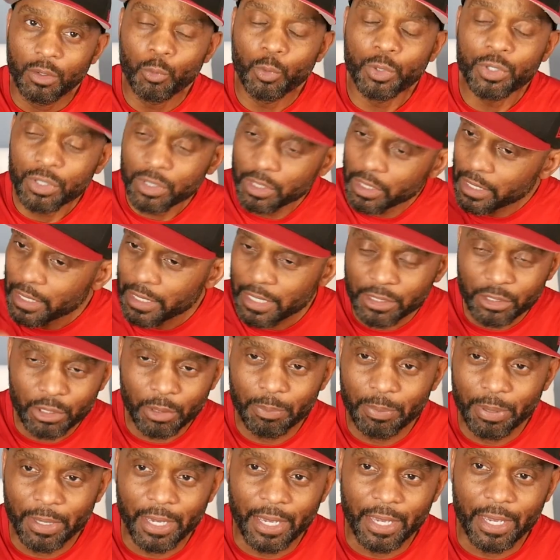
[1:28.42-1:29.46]
When you're looking at
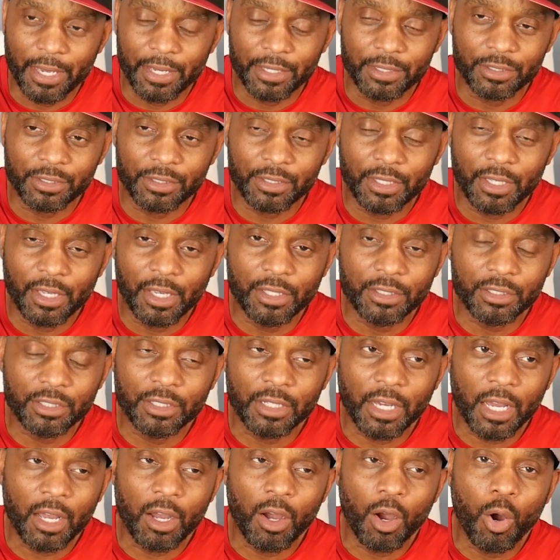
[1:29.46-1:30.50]
your past, it's
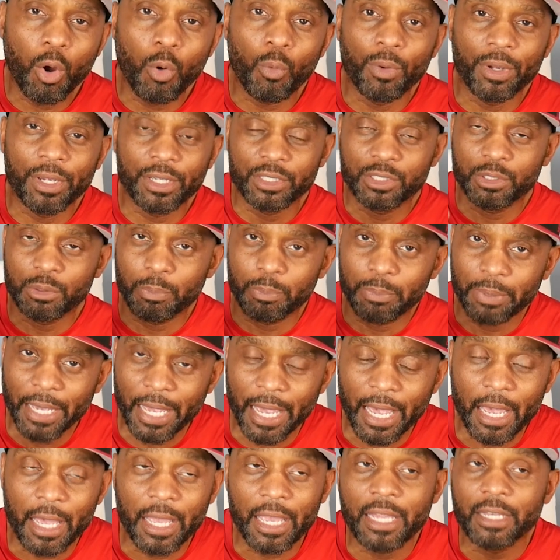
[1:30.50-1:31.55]
not always
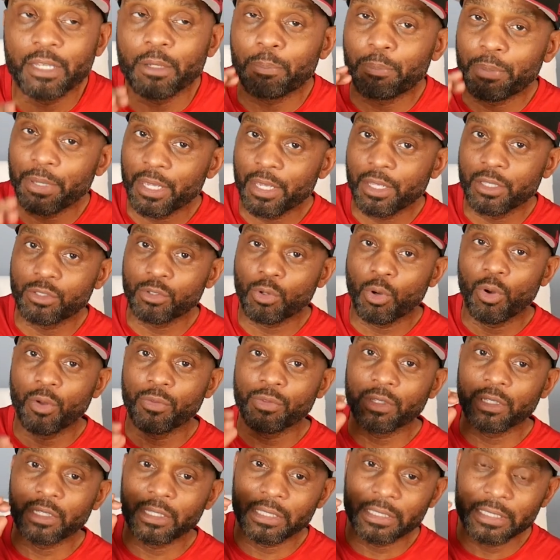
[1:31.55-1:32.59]
bad. It depends
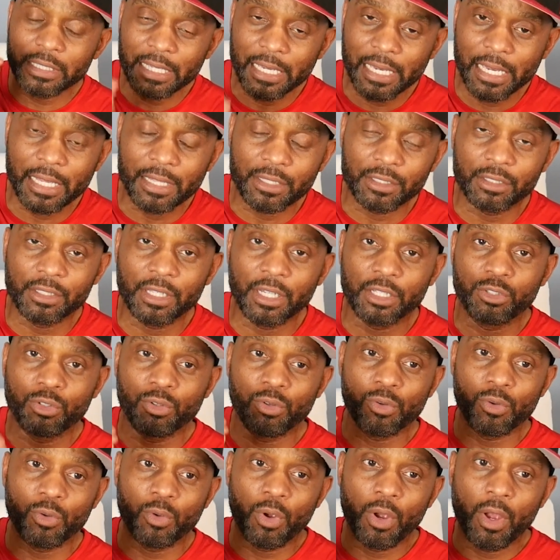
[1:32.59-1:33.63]
on the lens that
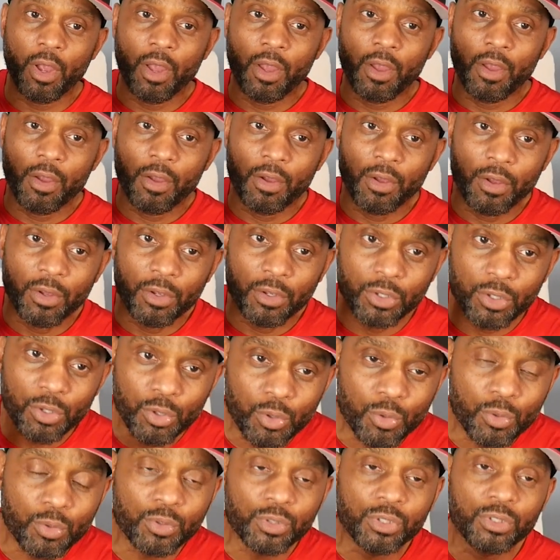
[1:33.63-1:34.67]
you
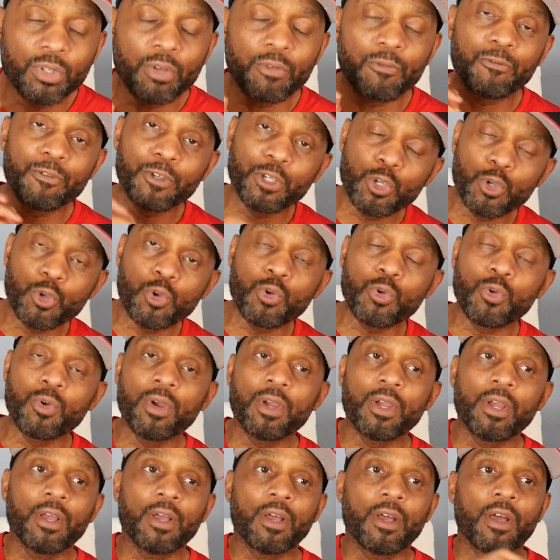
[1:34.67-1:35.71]
use to
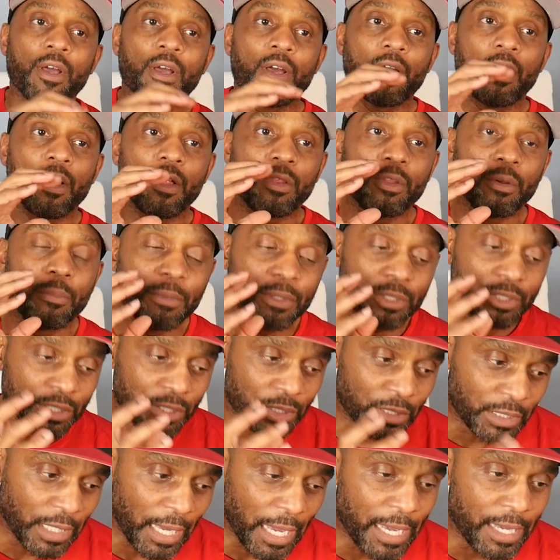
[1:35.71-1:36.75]
view the
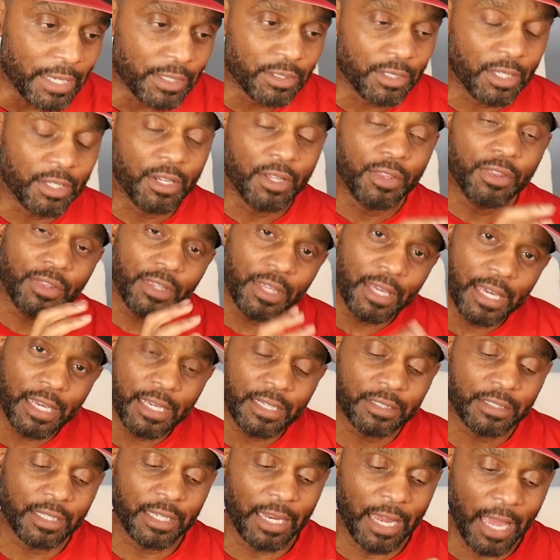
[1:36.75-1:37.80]
mistakes and the
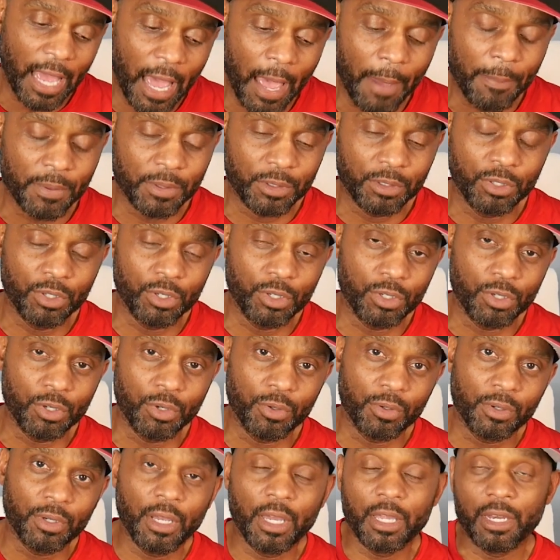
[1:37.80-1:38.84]
things that happen to
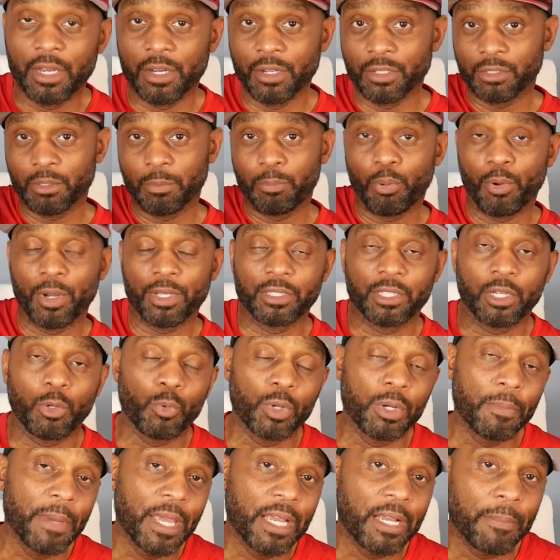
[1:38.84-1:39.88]
you. And here's the point that I
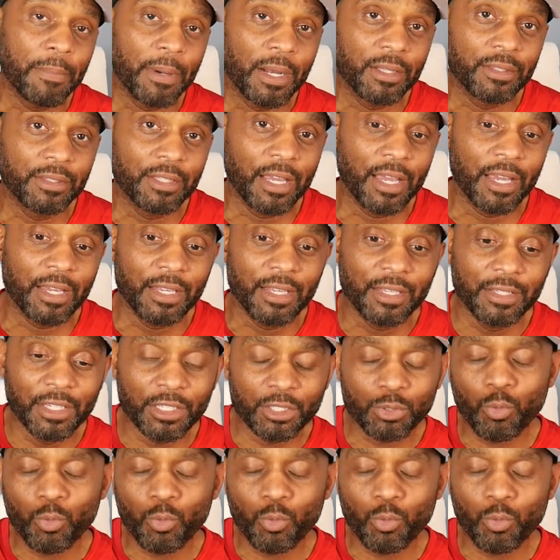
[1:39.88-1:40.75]
want to make about that. This